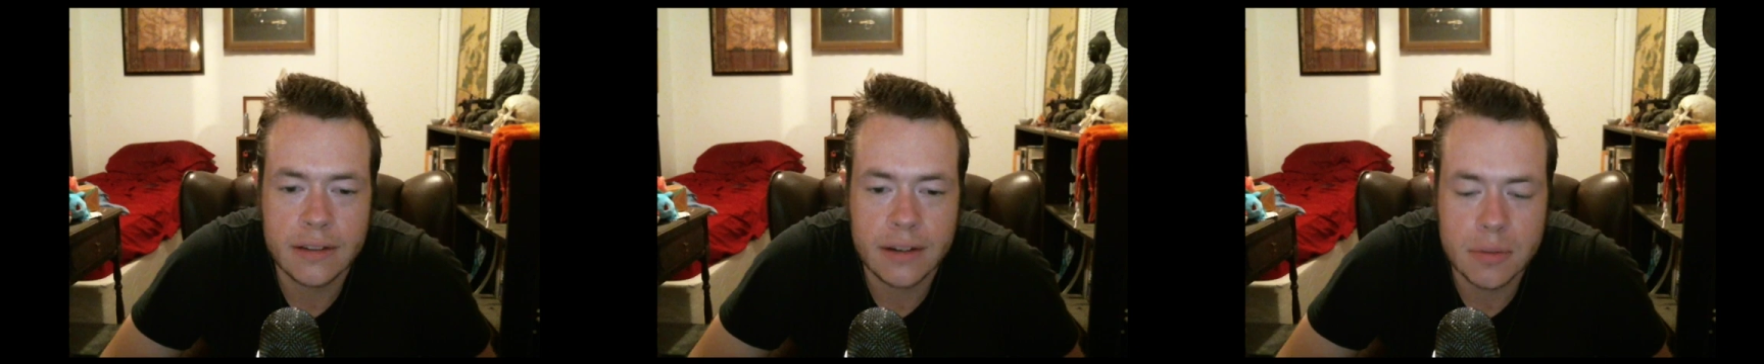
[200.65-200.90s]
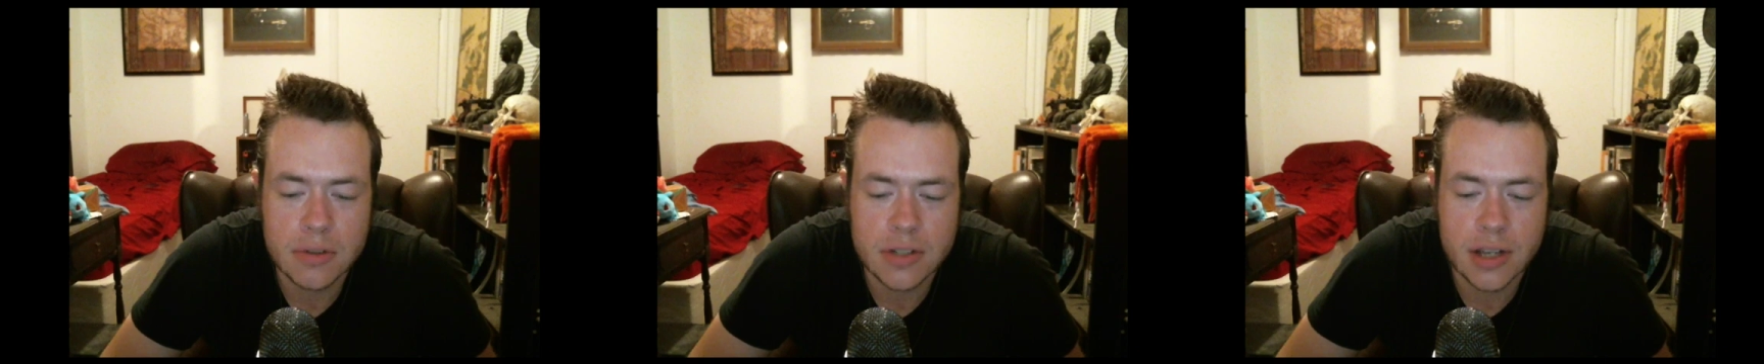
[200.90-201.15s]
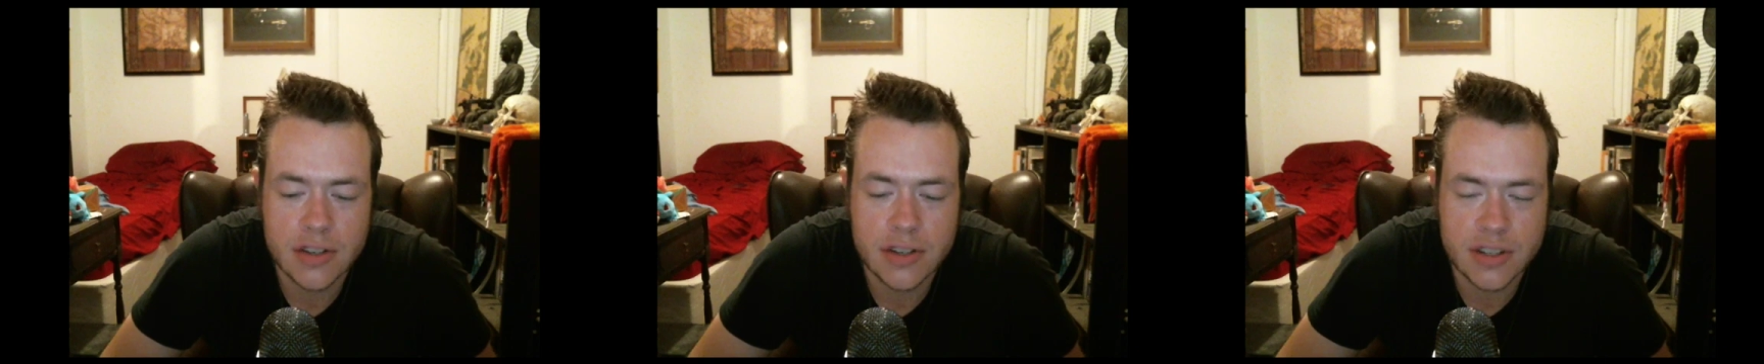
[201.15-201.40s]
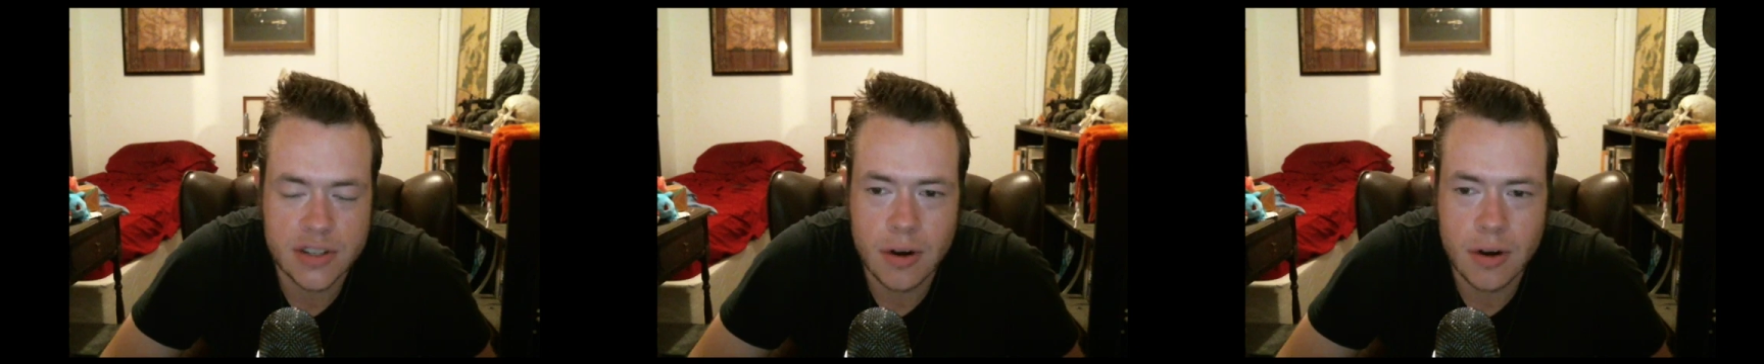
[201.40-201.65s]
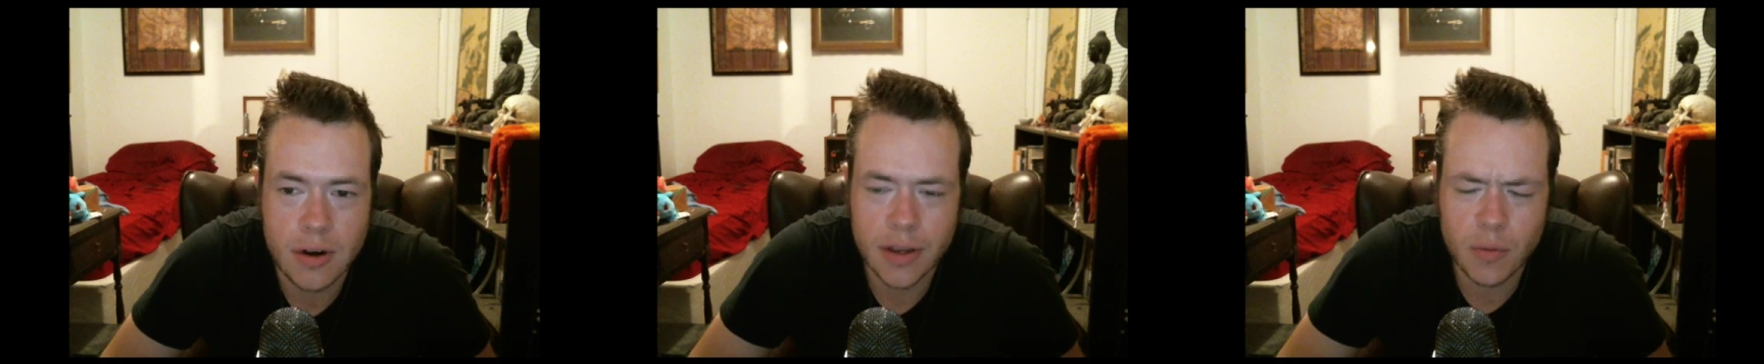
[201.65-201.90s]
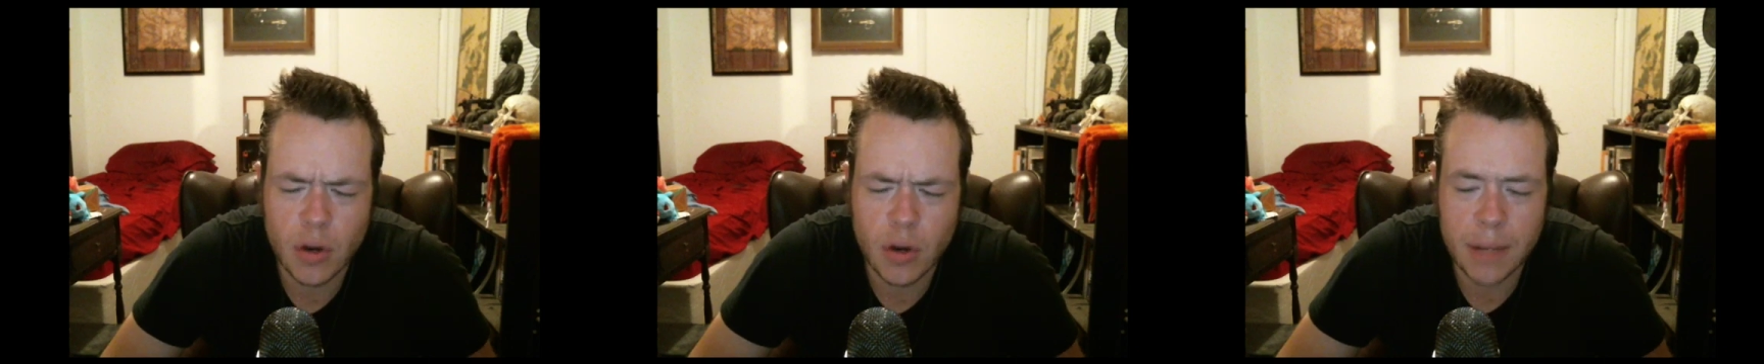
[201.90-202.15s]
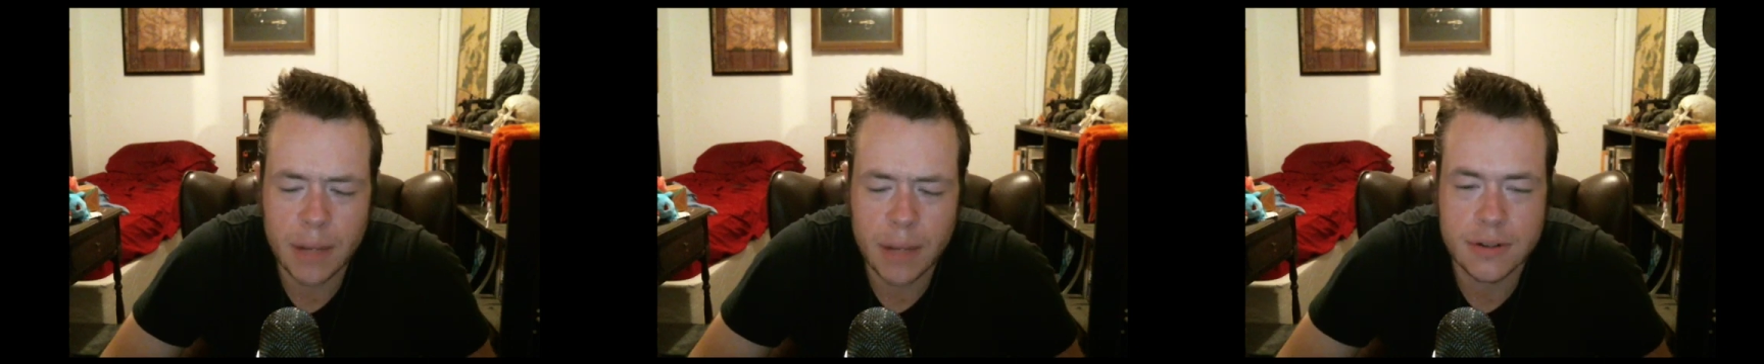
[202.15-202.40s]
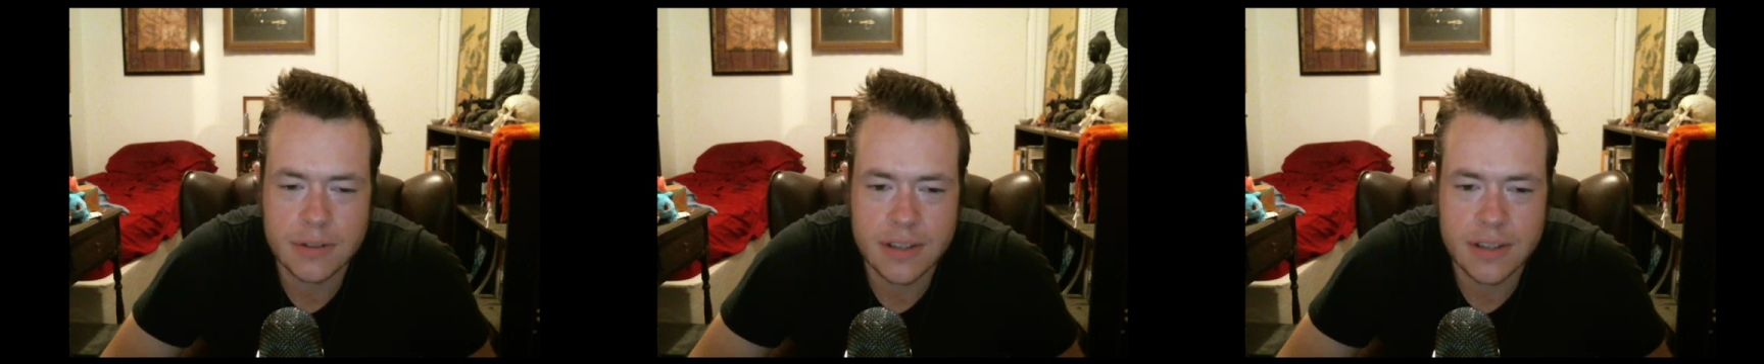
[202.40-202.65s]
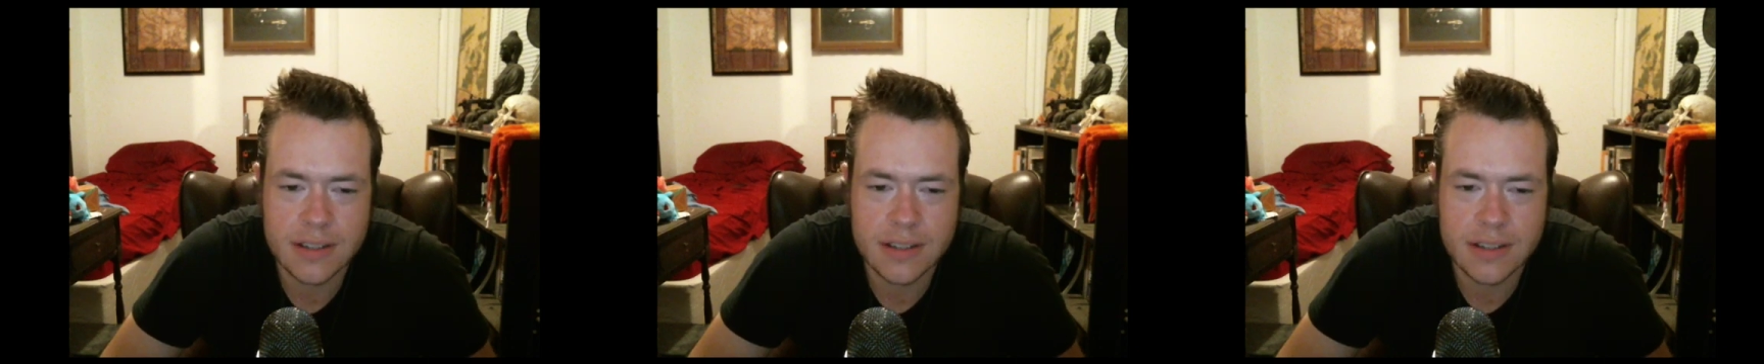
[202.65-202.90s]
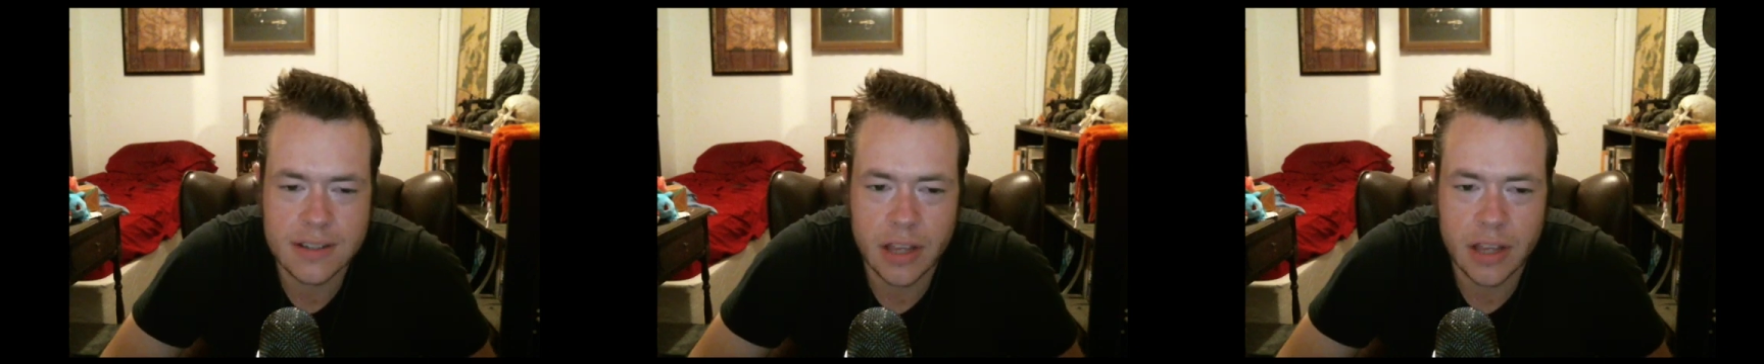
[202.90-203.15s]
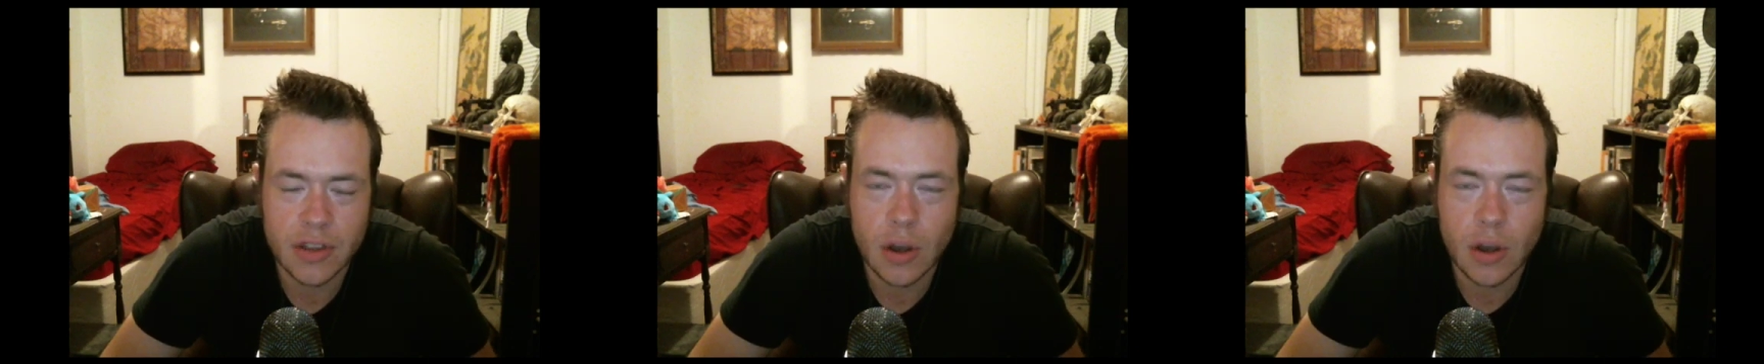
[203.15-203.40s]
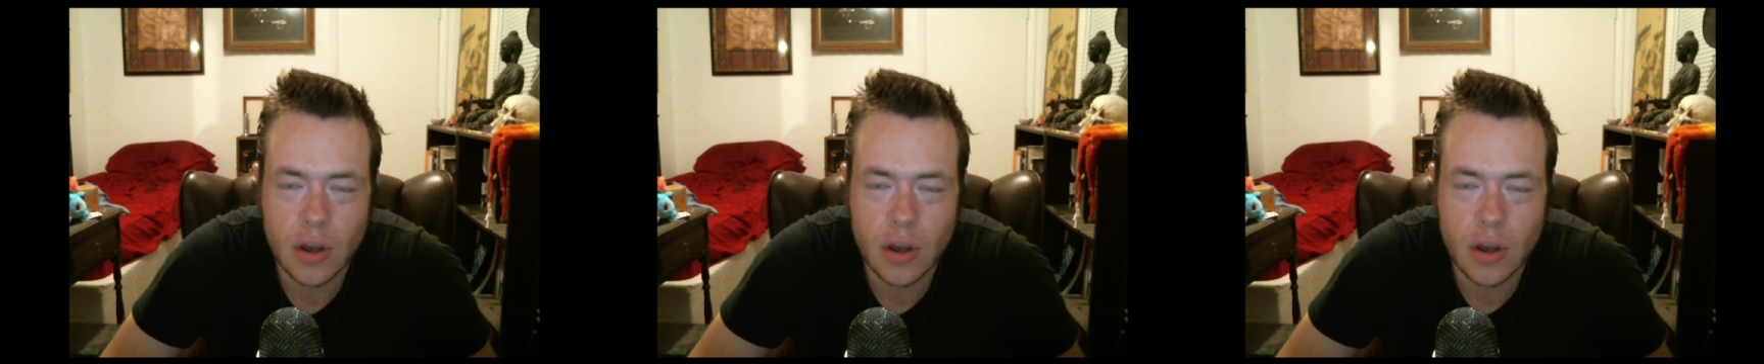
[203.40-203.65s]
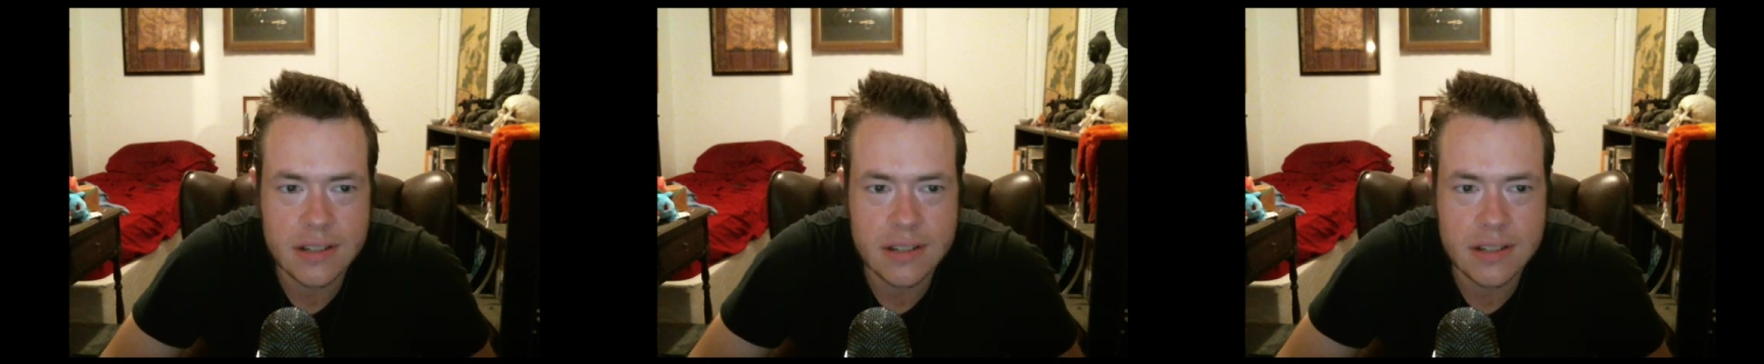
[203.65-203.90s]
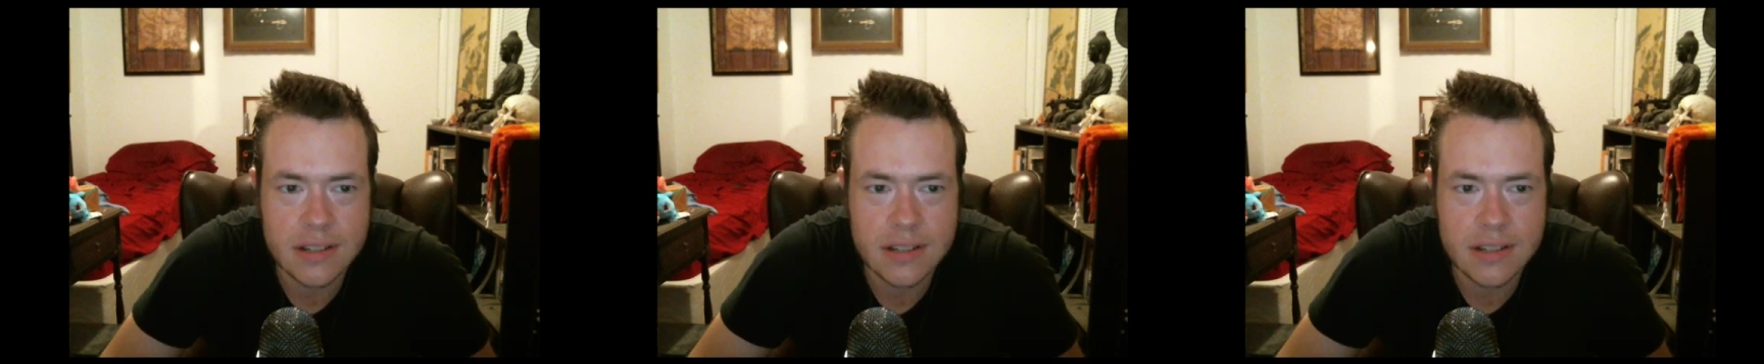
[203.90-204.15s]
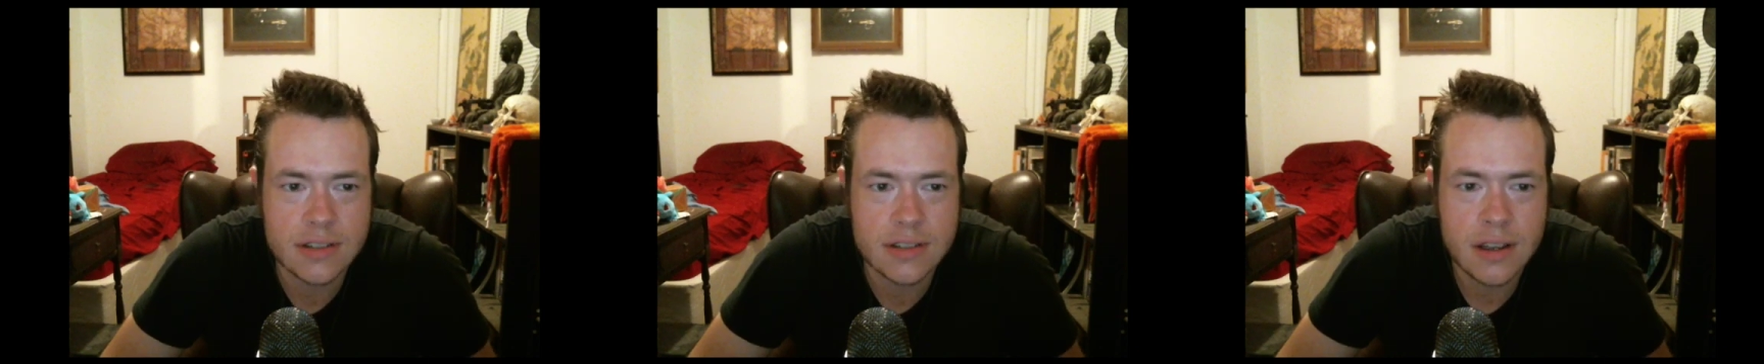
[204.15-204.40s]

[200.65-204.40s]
Massage ASMR, in one episode says something like, the only thing that is done to this